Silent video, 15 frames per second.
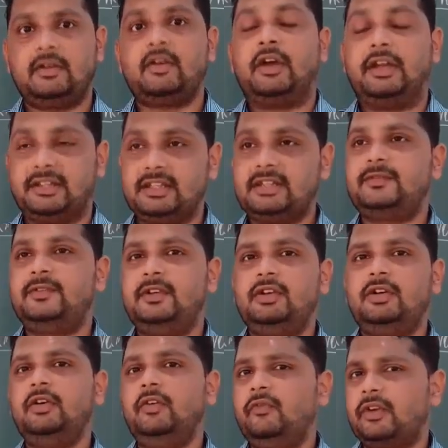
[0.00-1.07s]
In this
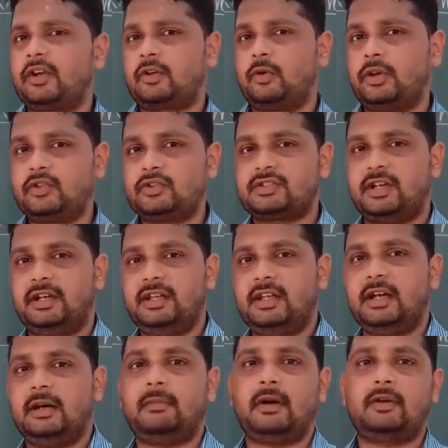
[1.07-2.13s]
video we are going to study
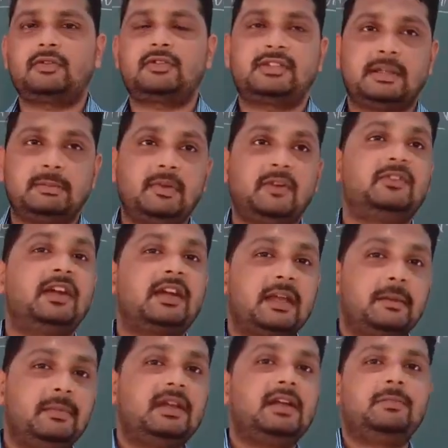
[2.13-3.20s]
about some of the
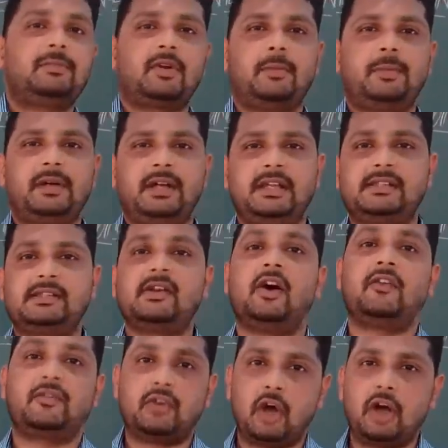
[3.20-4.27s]
chemical properties of
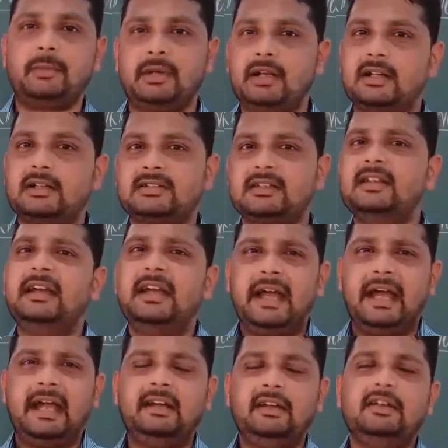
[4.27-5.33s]
nonmetals
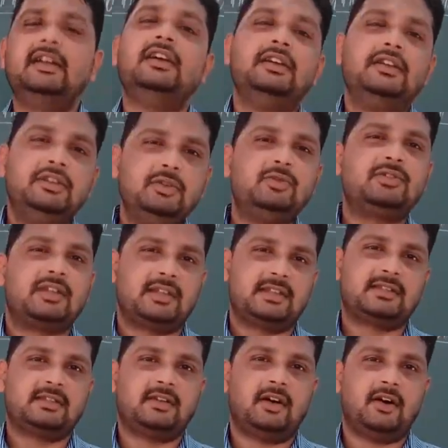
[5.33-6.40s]
and
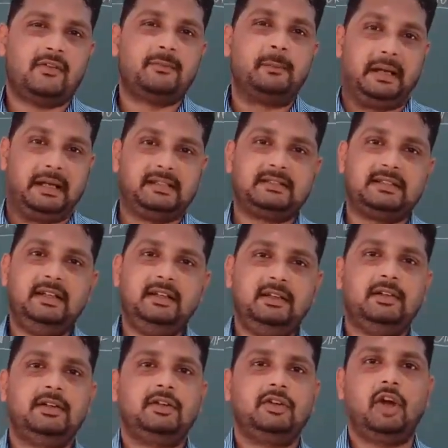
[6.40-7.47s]
uses of metals and
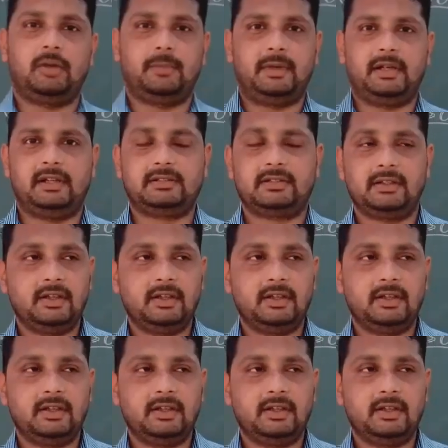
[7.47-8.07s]
nonmetals.